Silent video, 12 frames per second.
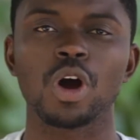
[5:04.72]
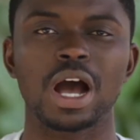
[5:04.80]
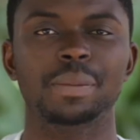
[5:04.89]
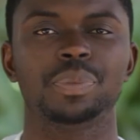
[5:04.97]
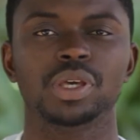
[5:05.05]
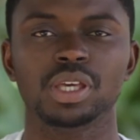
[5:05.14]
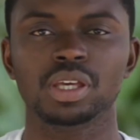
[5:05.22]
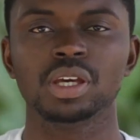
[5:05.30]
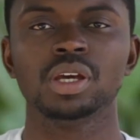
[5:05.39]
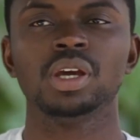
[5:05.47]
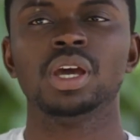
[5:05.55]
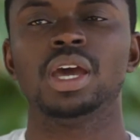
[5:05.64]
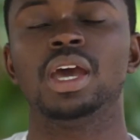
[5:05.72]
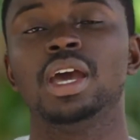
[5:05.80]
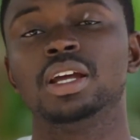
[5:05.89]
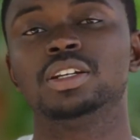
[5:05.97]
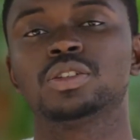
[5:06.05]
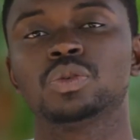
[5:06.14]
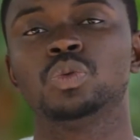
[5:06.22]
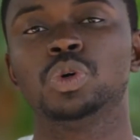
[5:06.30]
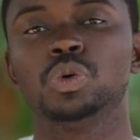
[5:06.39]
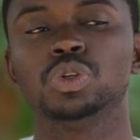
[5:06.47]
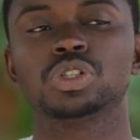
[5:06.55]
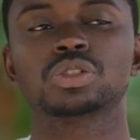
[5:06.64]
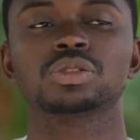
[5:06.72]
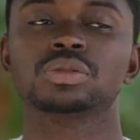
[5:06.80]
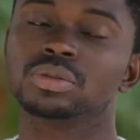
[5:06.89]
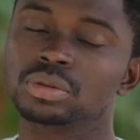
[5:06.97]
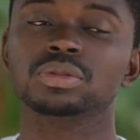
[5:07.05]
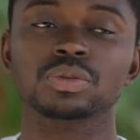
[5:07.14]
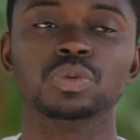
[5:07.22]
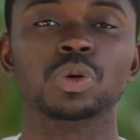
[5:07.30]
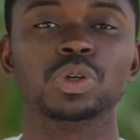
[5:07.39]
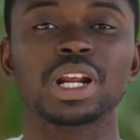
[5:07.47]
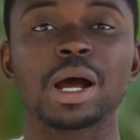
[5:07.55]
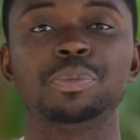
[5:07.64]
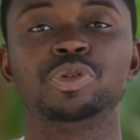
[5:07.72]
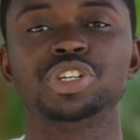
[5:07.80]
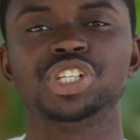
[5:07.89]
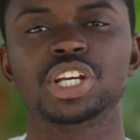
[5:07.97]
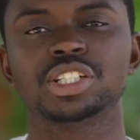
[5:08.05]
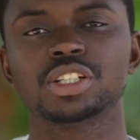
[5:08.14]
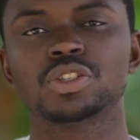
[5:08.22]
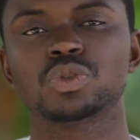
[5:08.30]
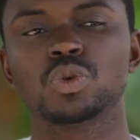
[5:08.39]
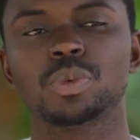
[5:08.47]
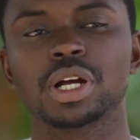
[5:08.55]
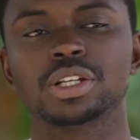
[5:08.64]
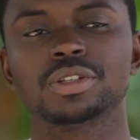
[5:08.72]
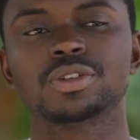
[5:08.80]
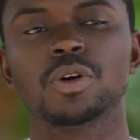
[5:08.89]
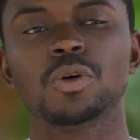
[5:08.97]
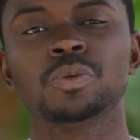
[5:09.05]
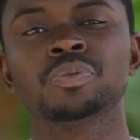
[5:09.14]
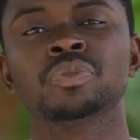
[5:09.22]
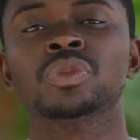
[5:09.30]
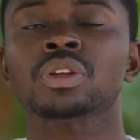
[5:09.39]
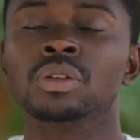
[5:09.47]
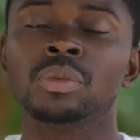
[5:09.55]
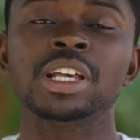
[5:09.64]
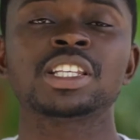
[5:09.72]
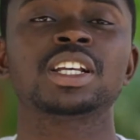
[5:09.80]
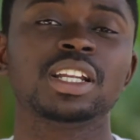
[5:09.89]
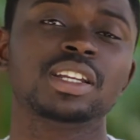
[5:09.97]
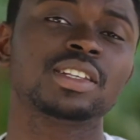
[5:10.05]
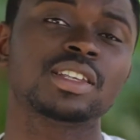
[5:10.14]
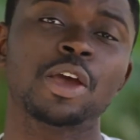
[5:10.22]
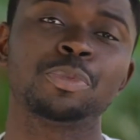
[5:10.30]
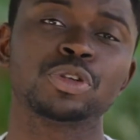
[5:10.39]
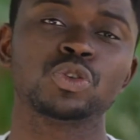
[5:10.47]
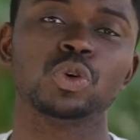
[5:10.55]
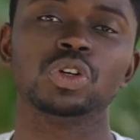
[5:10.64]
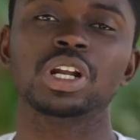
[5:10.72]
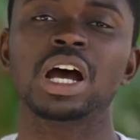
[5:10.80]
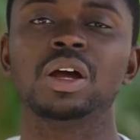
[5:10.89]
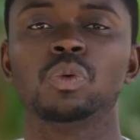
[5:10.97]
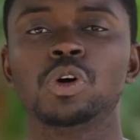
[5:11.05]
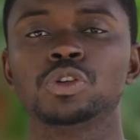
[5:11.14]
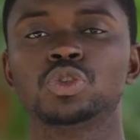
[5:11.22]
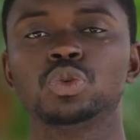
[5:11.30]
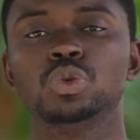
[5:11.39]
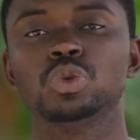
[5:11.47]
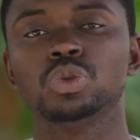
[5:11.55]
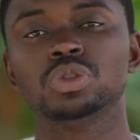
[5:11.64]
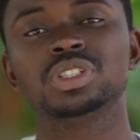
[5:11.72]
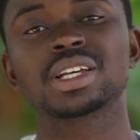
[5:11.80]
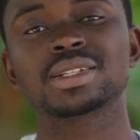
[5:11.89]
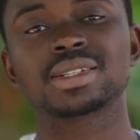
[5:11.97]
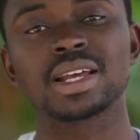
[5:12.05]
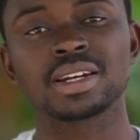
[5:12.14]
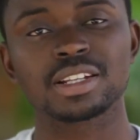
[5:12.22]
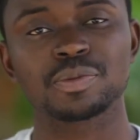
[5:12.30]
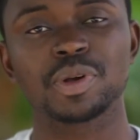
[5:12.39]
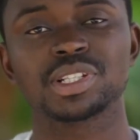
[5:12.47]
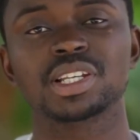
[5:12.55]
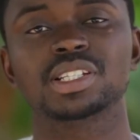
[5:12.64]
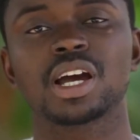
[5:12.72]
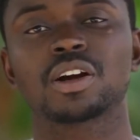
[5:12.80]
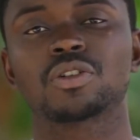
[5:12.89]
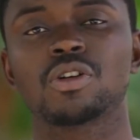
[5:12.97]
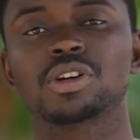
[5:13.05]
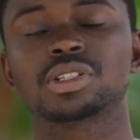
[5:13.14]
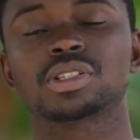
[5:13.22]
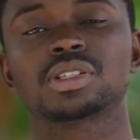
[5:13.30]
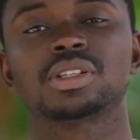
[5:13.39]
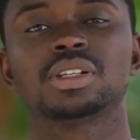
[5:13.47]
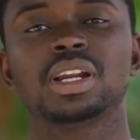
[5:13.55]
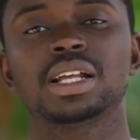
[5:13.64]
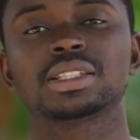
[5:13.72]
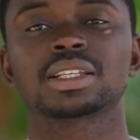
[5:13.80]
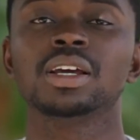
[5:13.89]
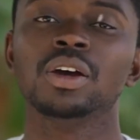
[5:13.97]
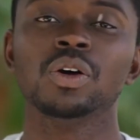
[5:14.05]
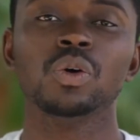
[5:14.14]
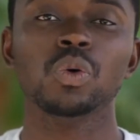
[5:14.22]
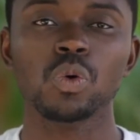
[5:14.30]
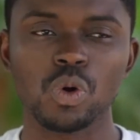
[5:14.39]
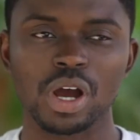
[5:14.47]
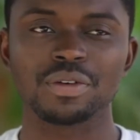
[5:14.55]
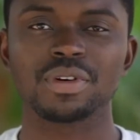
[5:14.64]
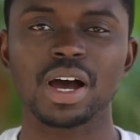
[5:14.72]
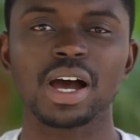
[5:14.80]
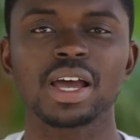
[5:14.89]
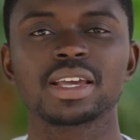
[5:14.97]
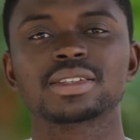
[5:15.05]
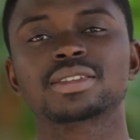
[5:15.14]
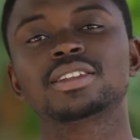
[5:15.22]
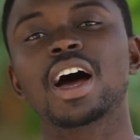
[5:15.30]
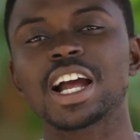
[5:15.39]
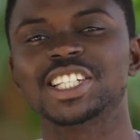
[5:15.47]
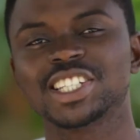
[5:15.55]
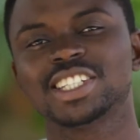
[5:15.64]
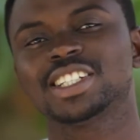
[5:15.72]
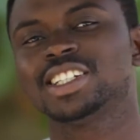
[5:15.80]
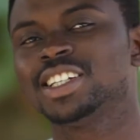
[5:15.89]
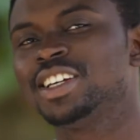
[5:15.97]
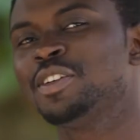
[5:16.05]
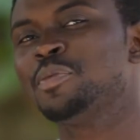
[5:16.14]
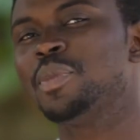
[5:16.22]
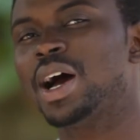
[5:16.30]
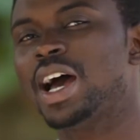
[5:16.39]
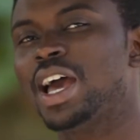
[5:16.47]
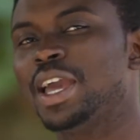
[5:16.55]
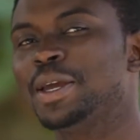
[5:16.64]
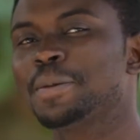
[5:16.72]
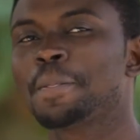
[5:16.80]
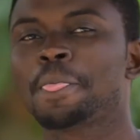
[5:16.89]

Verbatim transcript: happy and we would we would appreciate it so much. So basically this episode I want to just send this message across that whoever is touched by